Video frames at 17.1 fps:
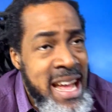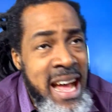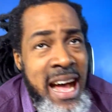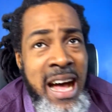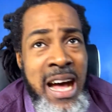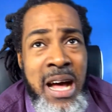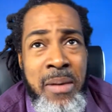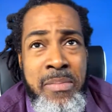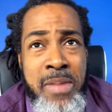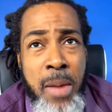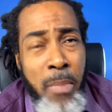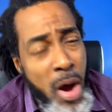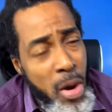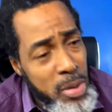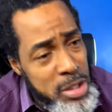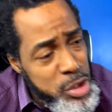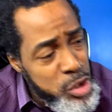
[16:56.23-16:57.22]
Your
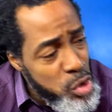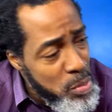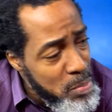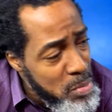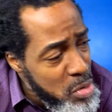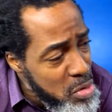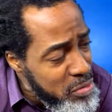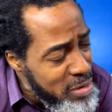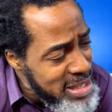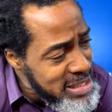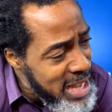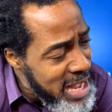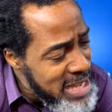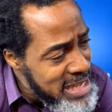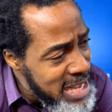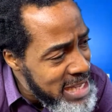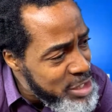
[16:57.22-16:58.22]
bowels don't move
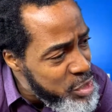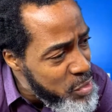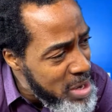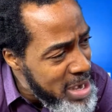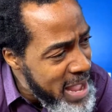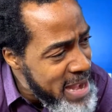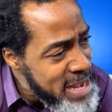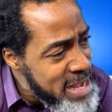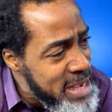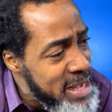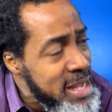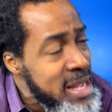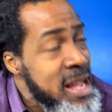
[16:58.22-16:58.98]
as you like.